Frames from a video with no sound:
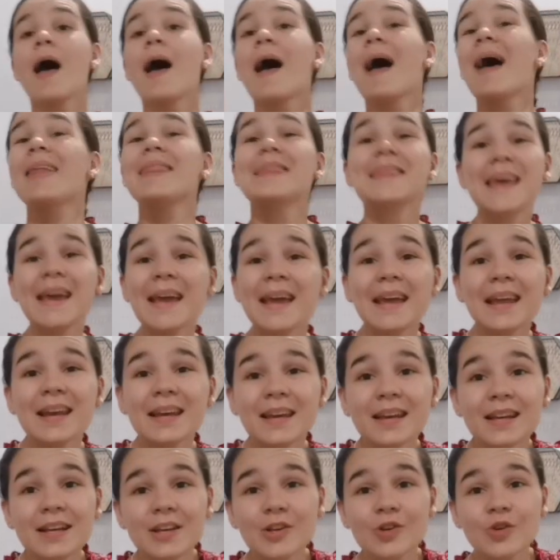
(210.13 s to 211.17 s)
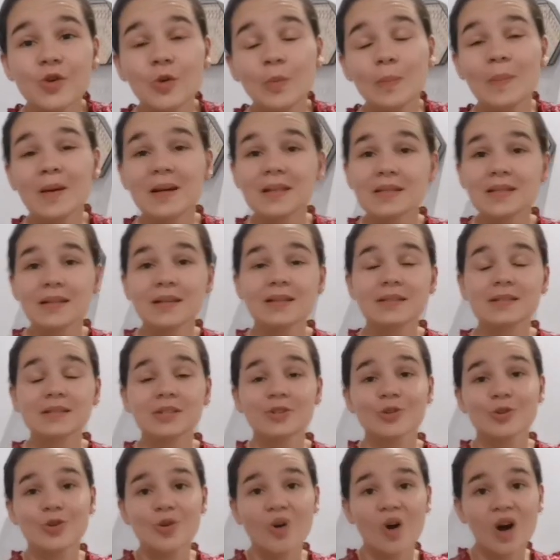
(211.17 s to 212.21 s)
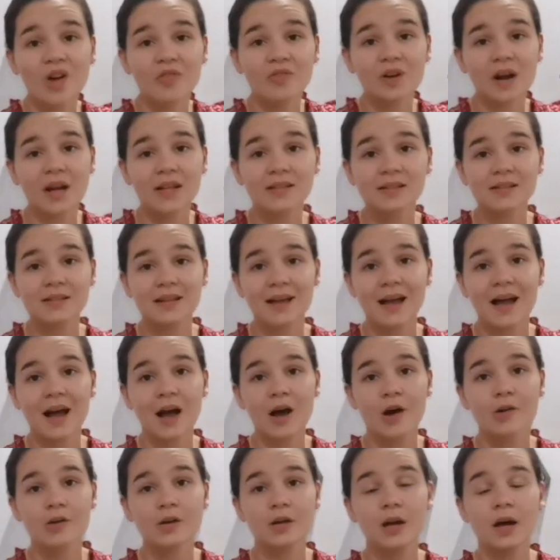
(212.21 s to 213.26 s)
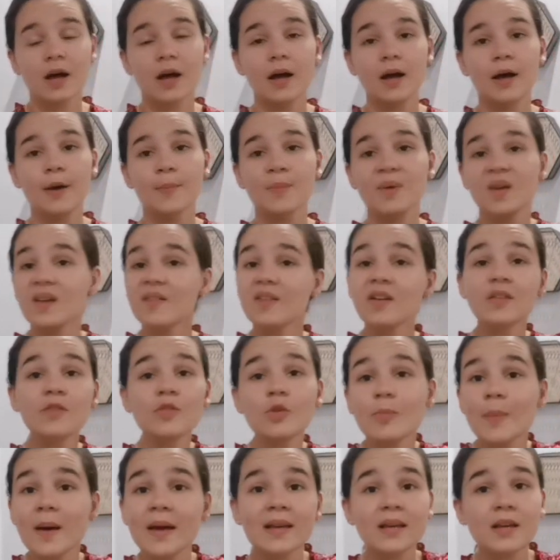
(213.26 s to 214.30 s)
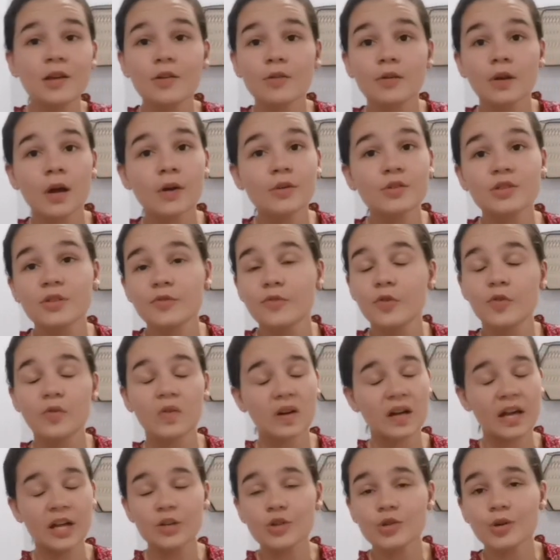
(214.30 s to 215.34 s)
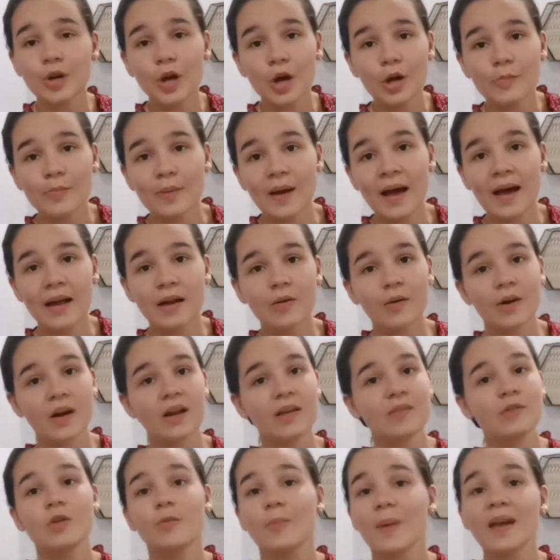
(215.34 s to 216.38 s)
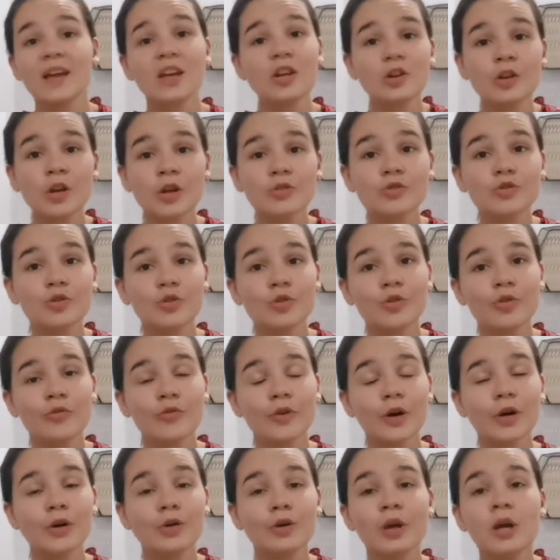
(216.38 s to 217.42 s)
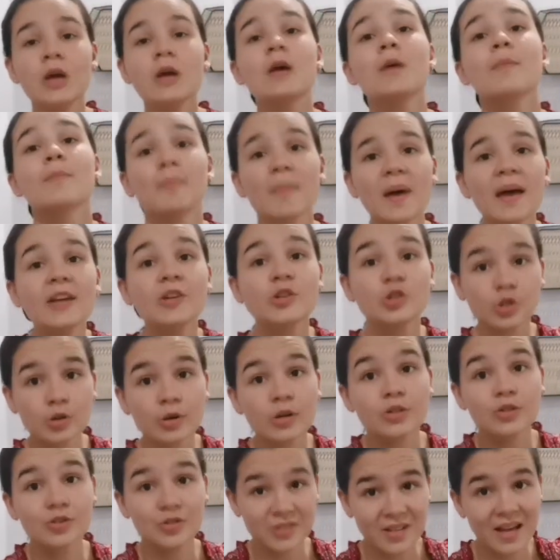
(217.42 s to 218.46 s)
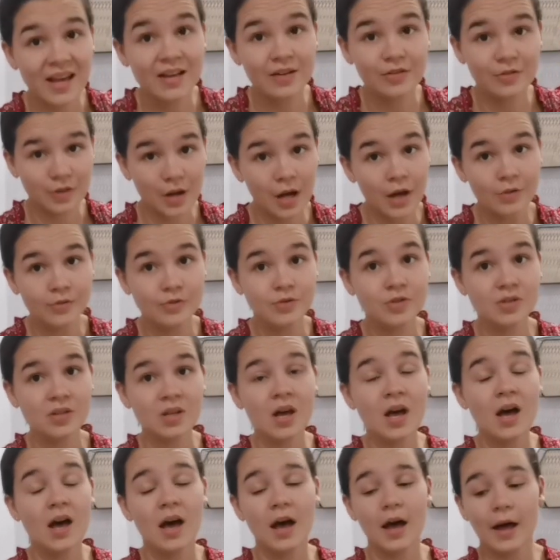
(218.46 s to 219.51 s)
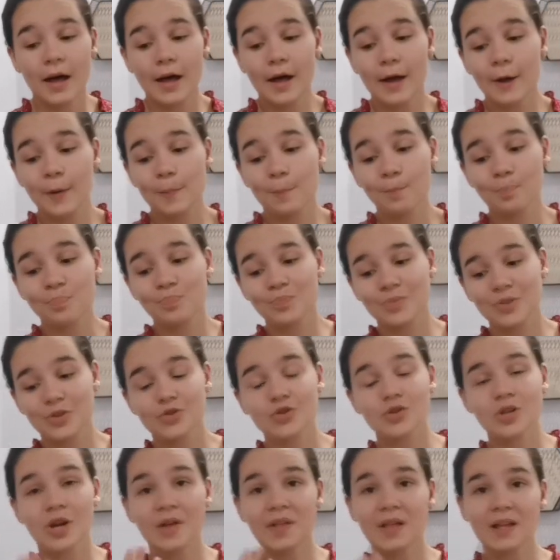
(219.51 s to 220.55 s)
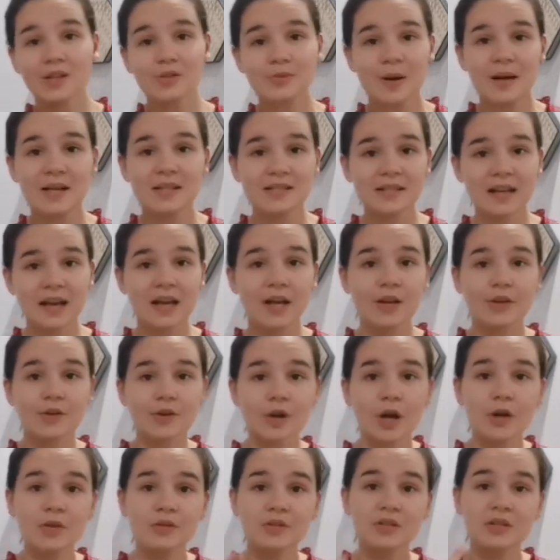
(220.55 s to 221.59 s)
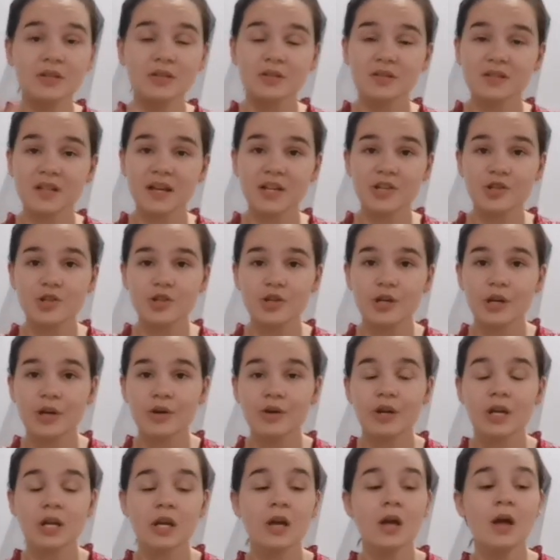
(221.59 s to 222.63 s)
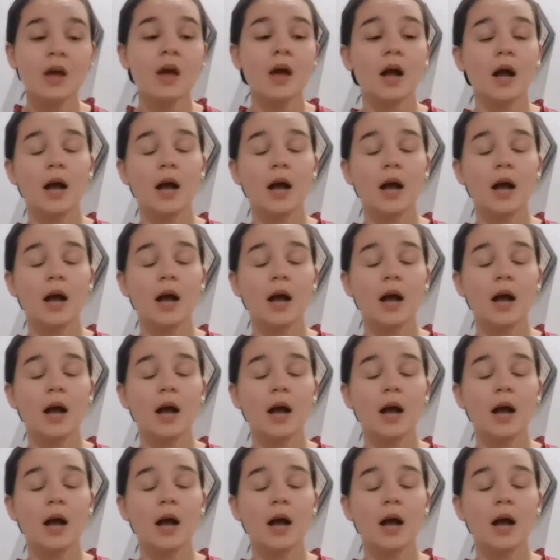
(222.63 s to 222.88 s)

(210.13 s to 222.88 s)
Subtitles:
And then you miss it, you can't write it down. Even if you're making notes, if you forget your notepad or whatever, you're making notes on your phone, make sure to take notes. So that's why I say notes and stationery.